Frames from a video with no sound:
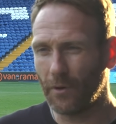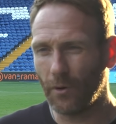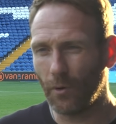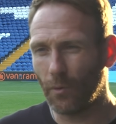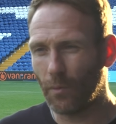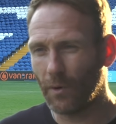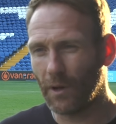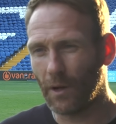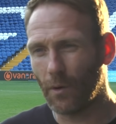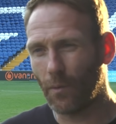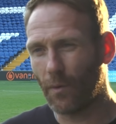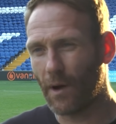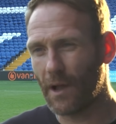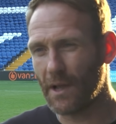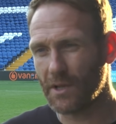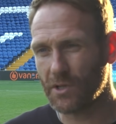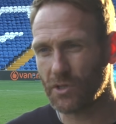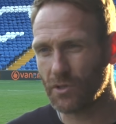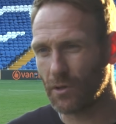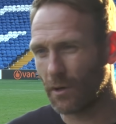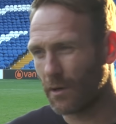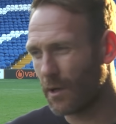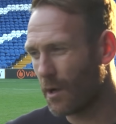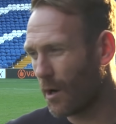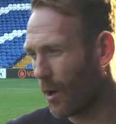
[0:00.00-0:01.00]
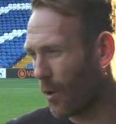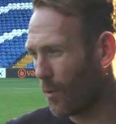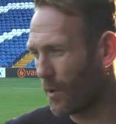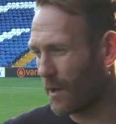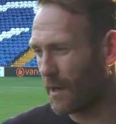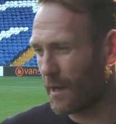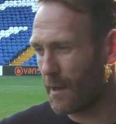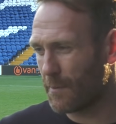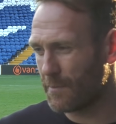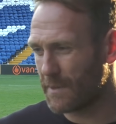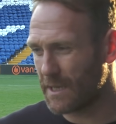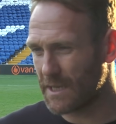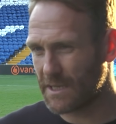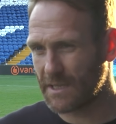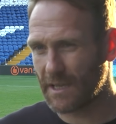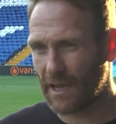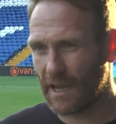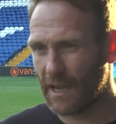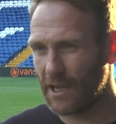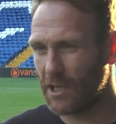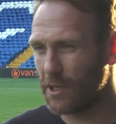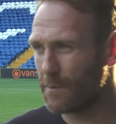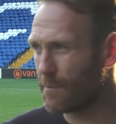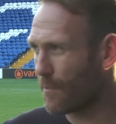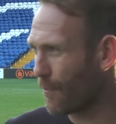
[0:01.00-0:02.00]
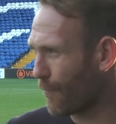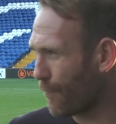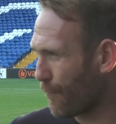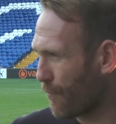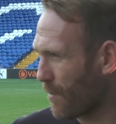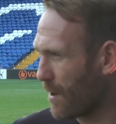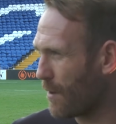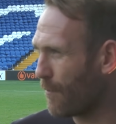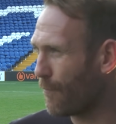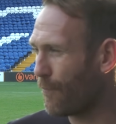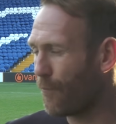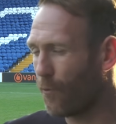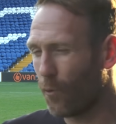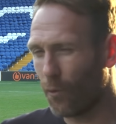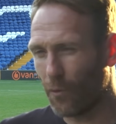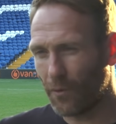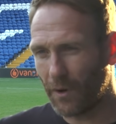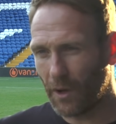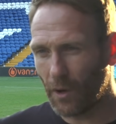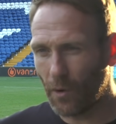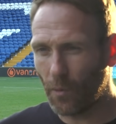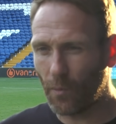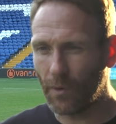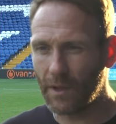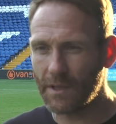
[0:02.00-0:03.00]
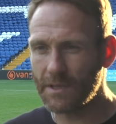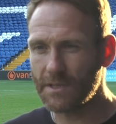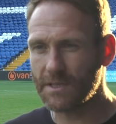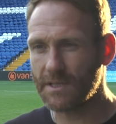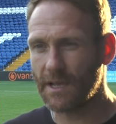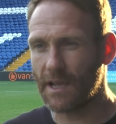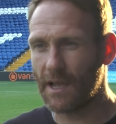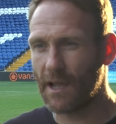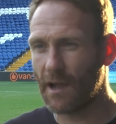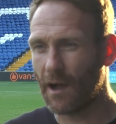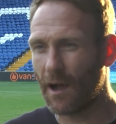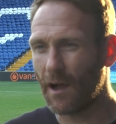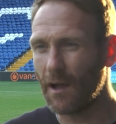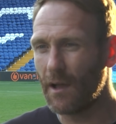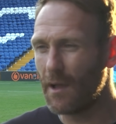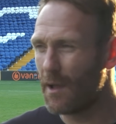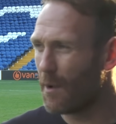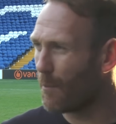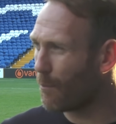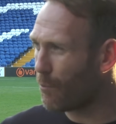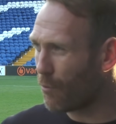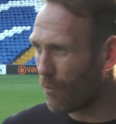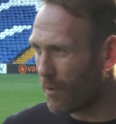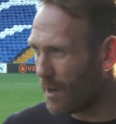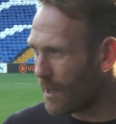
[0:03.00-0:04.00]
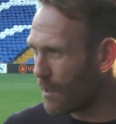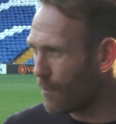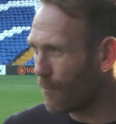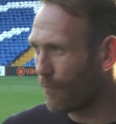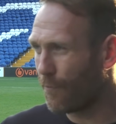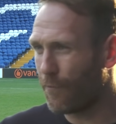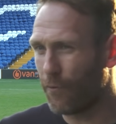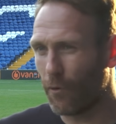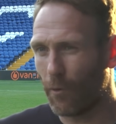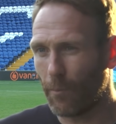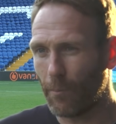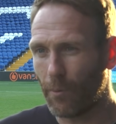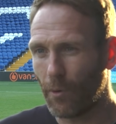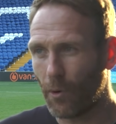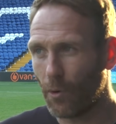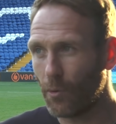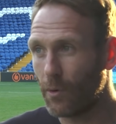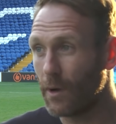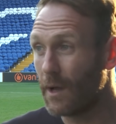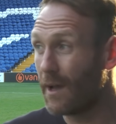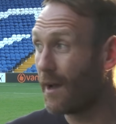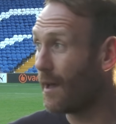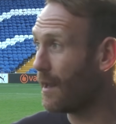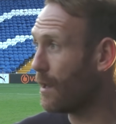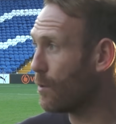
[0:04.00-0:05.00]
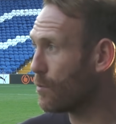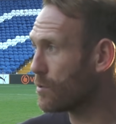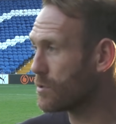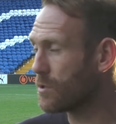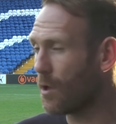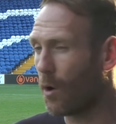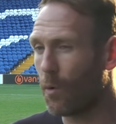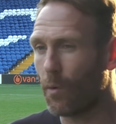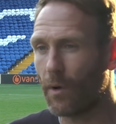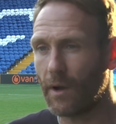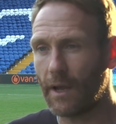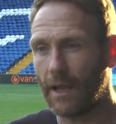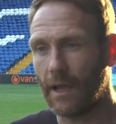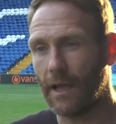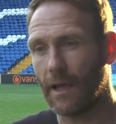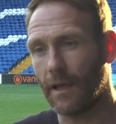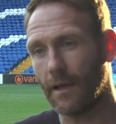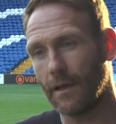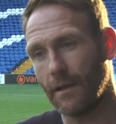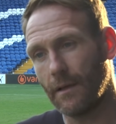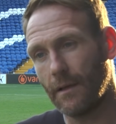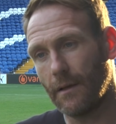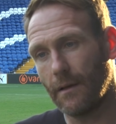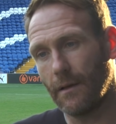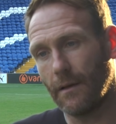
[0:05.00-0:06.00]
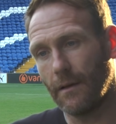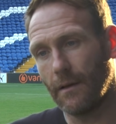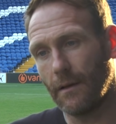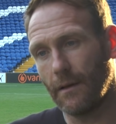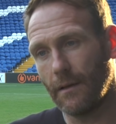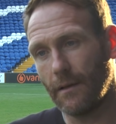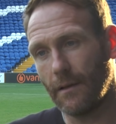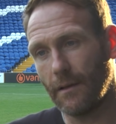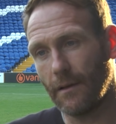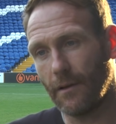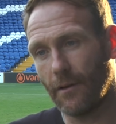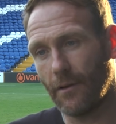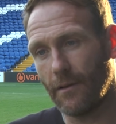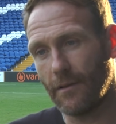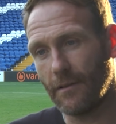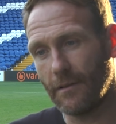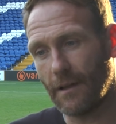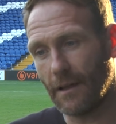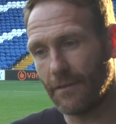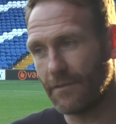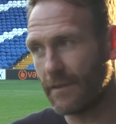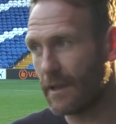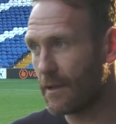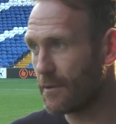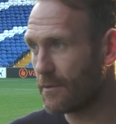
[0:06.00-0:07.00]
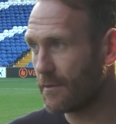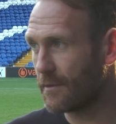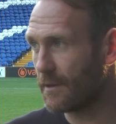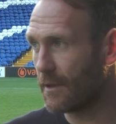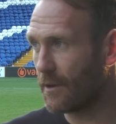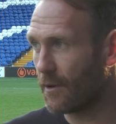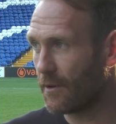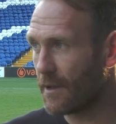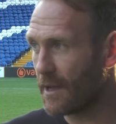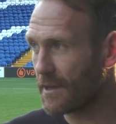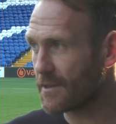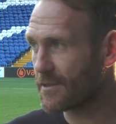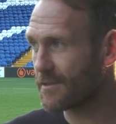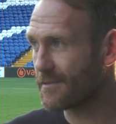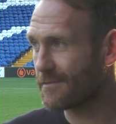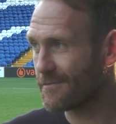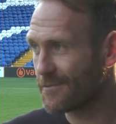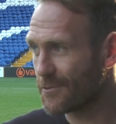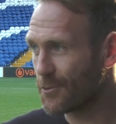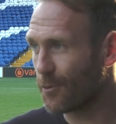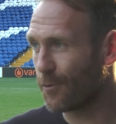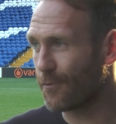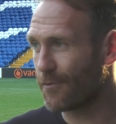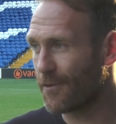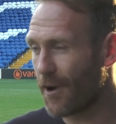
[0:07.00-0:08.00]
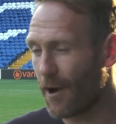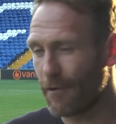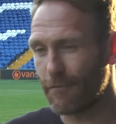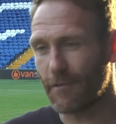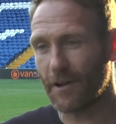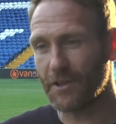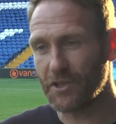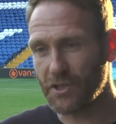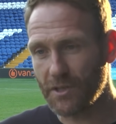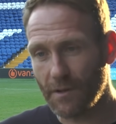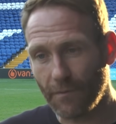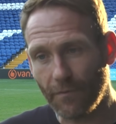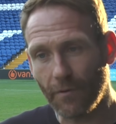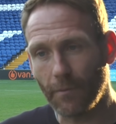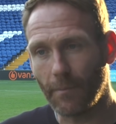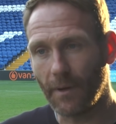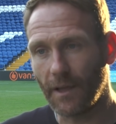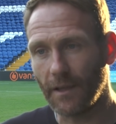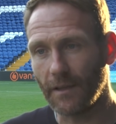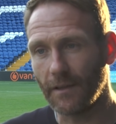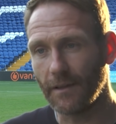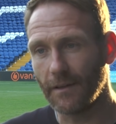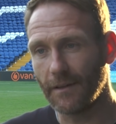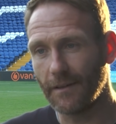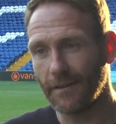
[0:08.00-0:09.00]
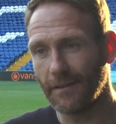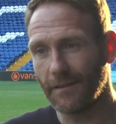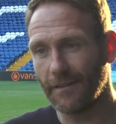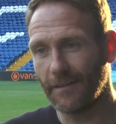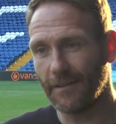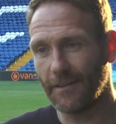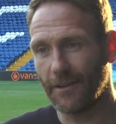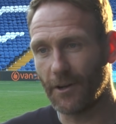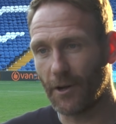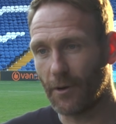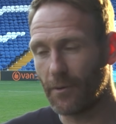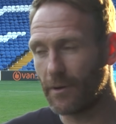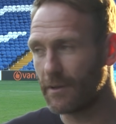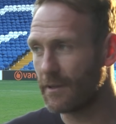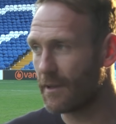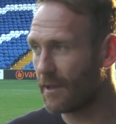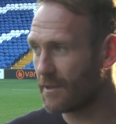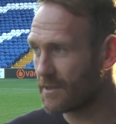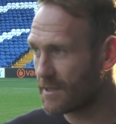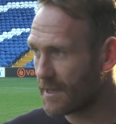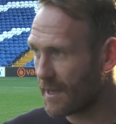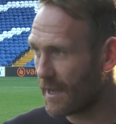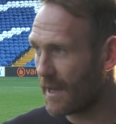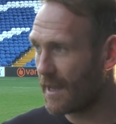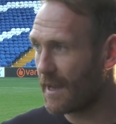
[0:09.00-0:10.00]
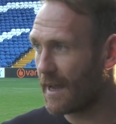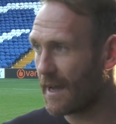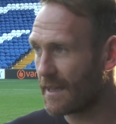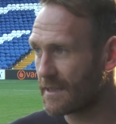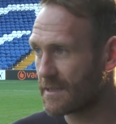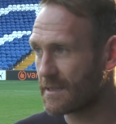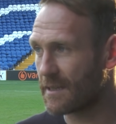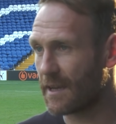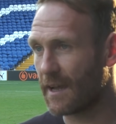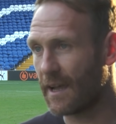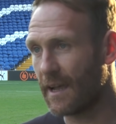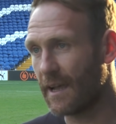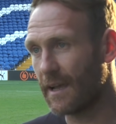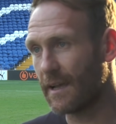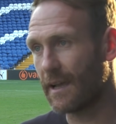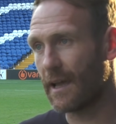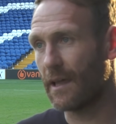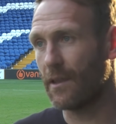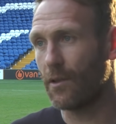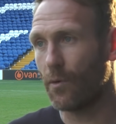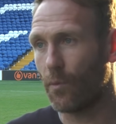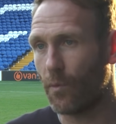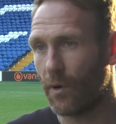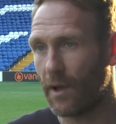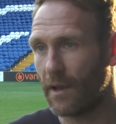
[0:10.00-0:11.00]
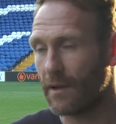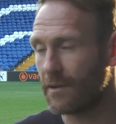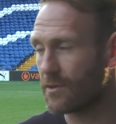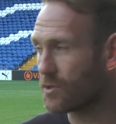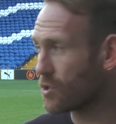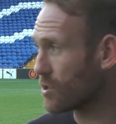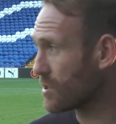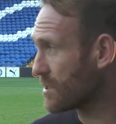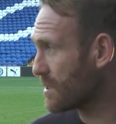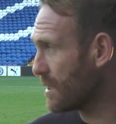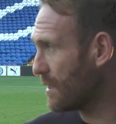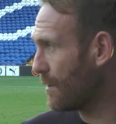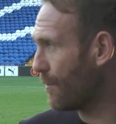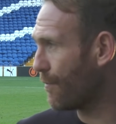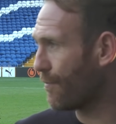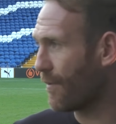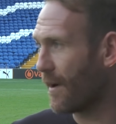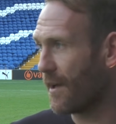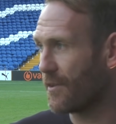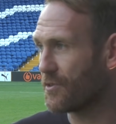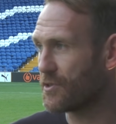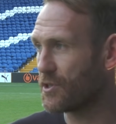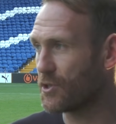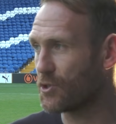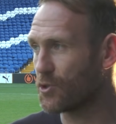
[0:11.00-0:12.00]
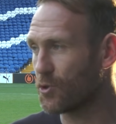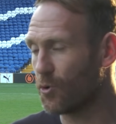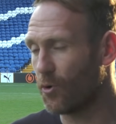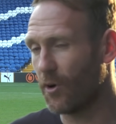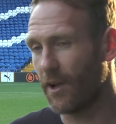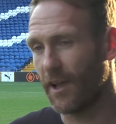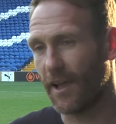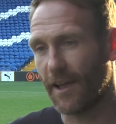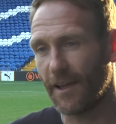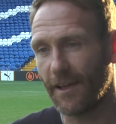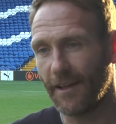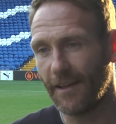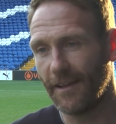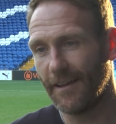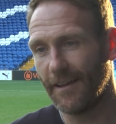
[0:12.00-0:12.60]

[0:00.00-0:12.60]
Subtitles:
win away at Solihull in an empty stadium, the 3-4-0 wins here, brilliant football, and there was no one here. You know, and that, you know, that's sort of gut wrenching for me. You know, and to get that today and get the win, just see the fans enjoy it.